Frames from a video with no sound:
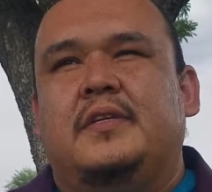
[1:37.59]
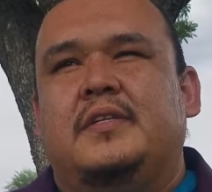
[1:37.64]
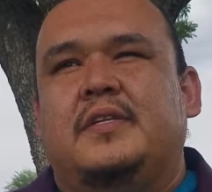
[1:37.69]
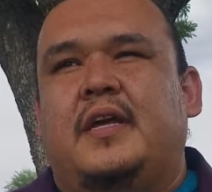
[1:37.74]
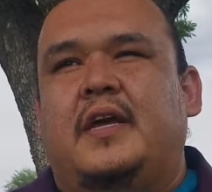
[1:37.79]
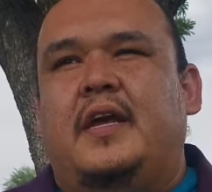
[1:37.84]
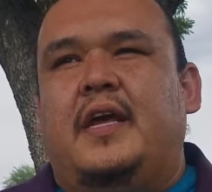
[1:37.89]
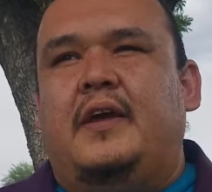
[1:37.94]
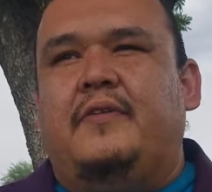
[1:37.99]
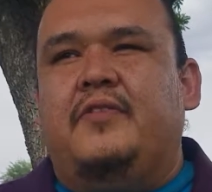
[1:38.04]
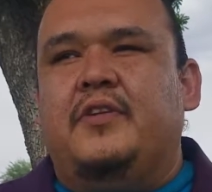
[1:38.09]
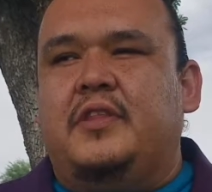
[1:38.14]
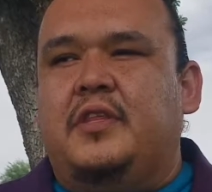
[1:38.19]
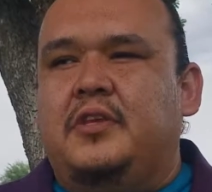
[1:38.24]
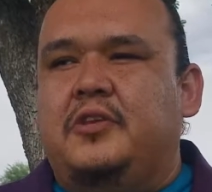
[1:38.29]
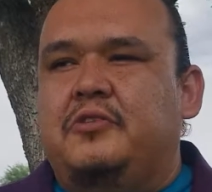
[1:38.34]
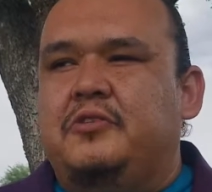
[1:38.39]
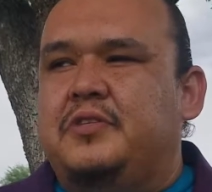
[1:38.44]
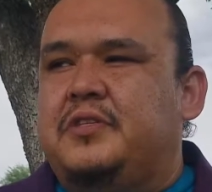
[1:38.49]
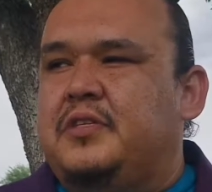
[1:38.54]
is that
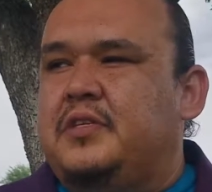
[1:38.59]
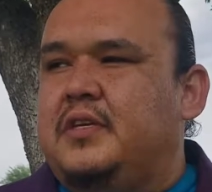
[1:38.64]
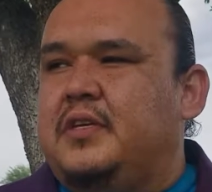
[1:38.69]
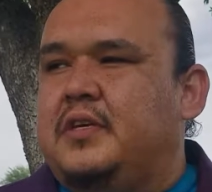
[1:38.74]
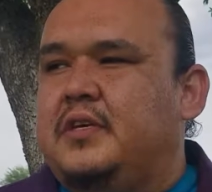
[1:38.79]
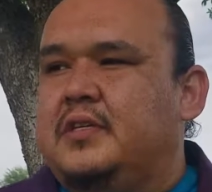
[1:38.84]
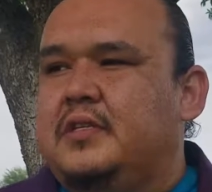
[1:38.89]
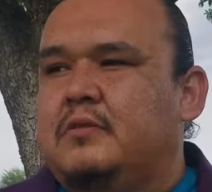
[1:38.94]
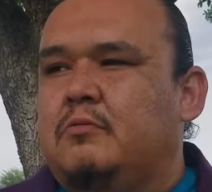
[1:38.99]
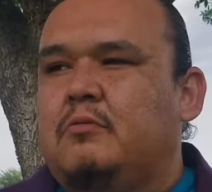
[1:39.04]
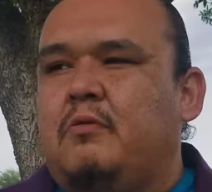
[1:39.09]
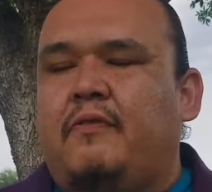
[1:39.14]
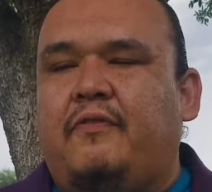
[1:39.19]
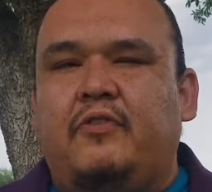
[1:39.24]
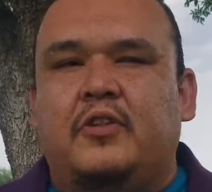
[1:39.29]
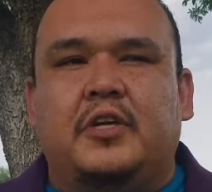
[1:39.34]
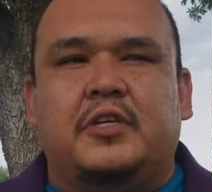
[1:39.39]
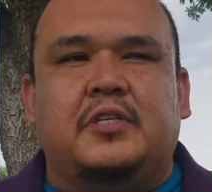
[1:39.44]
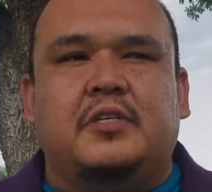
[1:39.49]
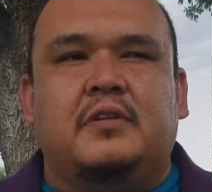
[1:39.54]
everything you see is a
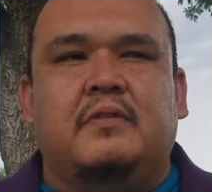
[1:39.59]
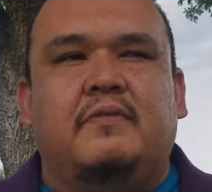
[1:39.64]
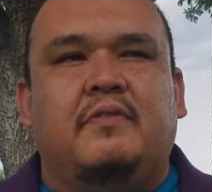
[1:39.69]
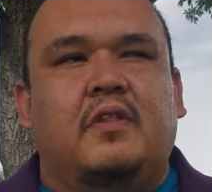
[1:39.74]
reflection